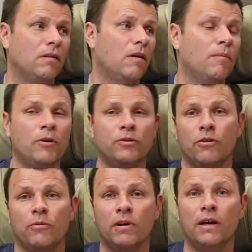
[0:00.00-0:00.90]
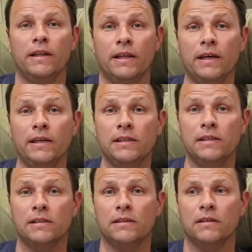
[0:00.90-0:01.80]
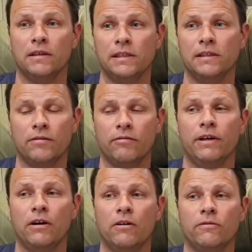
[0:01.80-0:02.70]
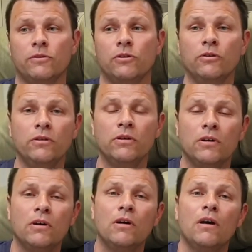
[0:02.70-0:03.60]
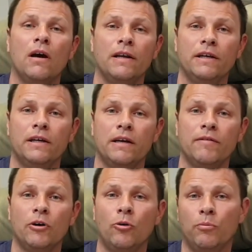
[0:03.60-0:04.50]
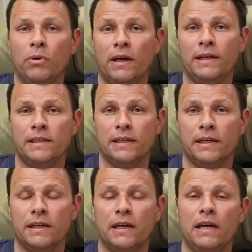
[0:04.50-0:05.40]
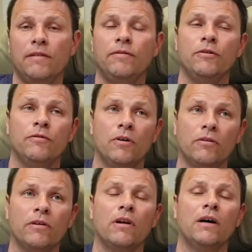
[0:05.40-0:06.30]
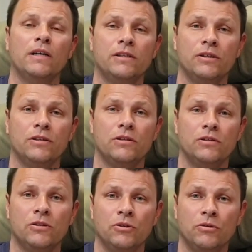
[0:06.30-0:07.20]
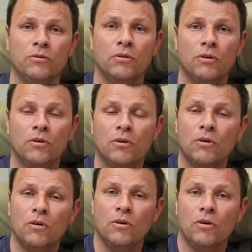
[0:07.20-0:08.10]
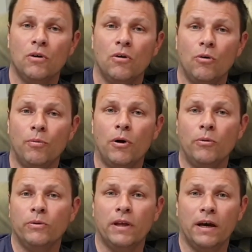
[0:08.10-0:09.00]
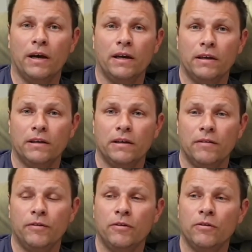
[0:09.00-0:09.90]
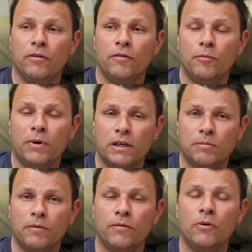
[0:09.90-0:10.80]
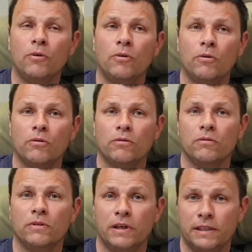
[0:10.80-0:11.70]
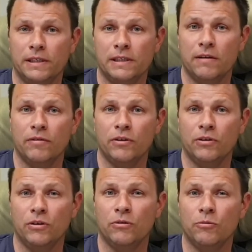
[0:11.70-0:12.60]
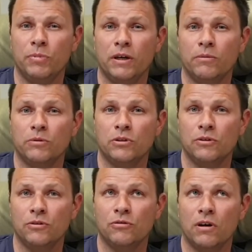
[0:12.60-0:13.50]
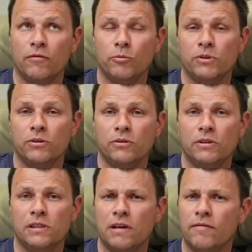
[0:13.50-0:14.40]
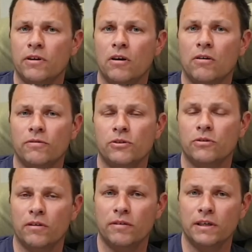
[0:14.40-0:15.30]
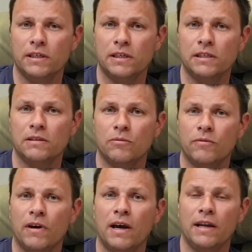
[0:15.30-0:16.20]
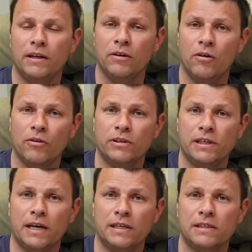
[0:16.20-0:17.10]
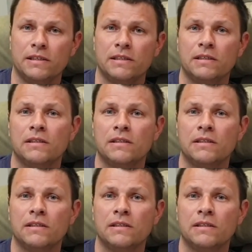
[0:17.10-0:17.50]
a motorhome like this. This is a 3.5 ton, and you can have it up-plated if you've got the license to uphold that. If you pass before 97, you'll be able to drive up to 7.5 ton, I think it is, without any other tests.